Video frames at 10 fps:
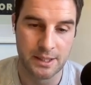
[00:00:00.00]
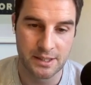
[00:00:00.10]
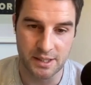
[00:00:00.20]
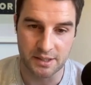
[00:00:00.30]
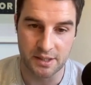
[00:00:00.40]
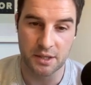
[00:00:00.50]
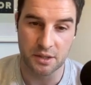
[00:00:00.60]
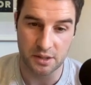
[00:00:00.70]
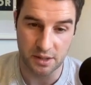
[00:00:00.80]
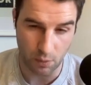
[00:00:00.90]
Six
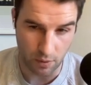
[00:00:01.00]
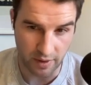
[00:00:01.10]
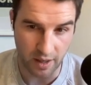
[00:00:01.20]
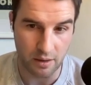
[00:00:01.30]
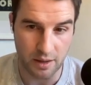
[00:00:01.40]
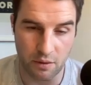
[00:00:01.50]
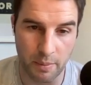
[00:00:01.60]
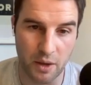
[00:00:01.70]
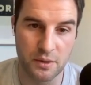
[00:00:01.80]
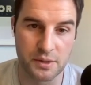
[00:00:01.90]
Nations. They were there,
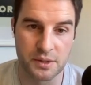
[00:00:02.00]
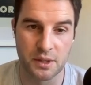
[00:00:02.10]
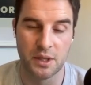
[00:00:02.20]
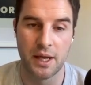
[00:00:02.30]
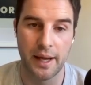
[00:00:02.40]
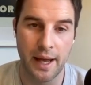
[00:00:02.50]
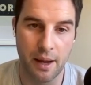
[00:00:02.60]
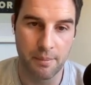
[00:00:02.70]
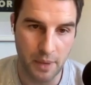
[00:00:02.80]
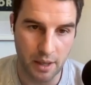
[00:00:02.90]
thereabouts,
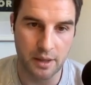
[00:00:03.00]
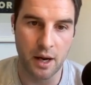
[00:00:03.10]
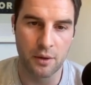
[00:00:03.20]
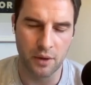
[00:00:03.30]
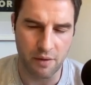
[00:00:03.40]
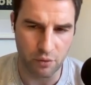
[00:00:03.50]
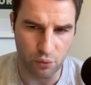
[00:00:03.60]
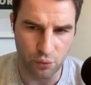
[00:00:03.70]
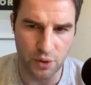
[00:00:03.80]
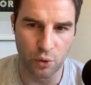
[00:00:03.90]
um, and now they'll have a
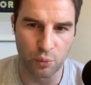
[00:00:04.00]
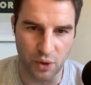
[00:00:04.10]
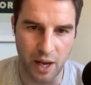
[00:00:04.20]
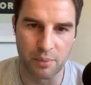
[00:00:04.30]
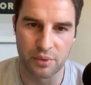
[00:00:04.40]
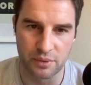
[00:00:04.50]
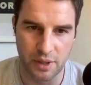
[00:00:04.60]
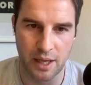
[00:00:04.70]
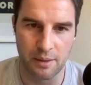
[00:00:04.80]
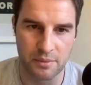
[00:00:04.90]
real prep.
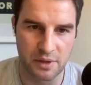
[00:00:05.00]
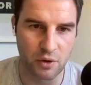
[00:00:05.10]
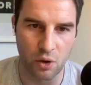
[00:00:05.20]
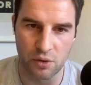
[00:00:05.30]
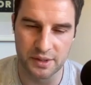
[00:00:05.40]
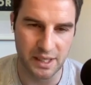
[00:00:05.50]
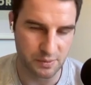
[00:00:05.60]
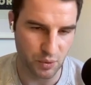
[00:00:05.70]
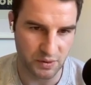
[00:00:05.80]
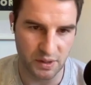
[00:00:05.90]
Um, they've got all their
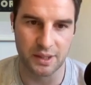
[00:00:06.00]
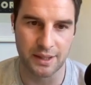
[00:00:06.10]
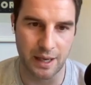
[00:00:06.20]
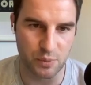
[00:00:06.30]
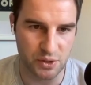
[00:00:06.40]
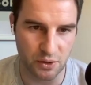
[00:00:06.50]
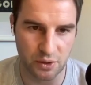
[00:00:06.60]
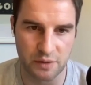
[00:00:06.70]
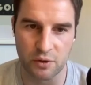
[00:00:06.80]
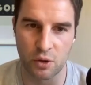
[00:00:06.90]
dates booked in at
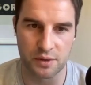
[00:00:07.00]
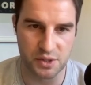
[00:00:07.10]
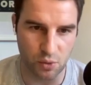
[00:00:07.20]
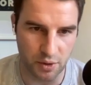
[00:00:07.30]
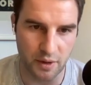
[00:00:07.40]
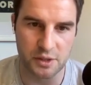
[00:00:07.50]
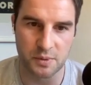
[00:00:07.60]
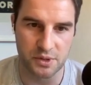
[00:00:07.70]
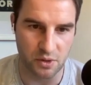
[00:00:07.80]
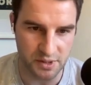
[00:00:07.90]
Capbreton. They've got all their squad
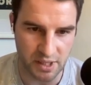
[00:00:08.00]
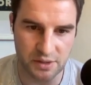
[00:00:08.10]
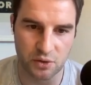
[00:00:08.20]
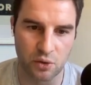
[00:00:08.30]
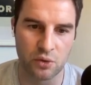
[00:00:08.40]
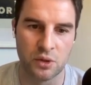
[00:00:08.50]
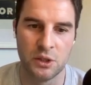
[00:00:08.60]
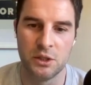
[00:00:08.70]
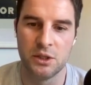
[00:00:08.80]
announcements all set to go.